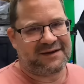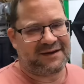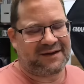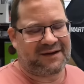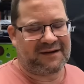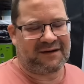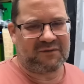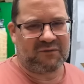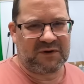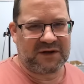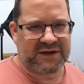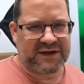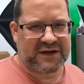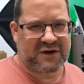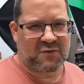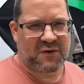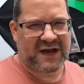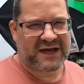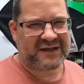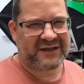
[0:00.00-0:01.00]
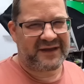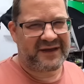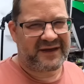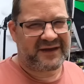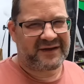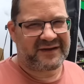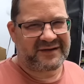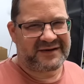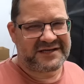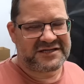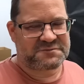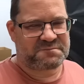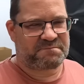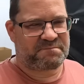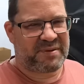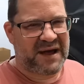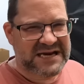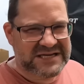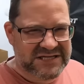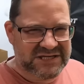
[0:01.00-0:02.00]
uh, really quickly,
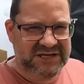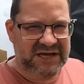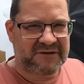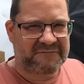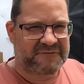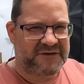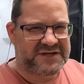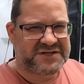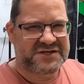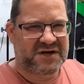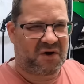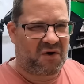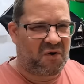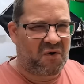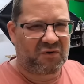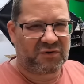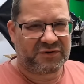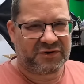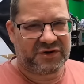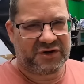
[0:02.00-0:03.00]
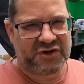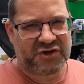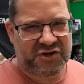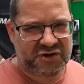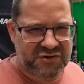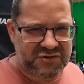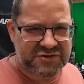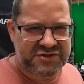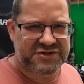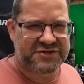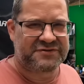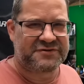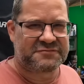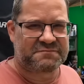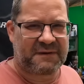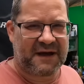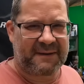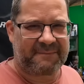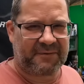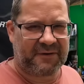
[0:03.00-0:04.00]
especially if it's old used
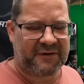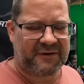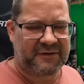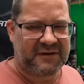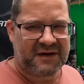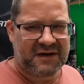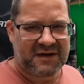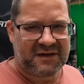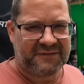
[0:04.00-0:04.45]
newspaper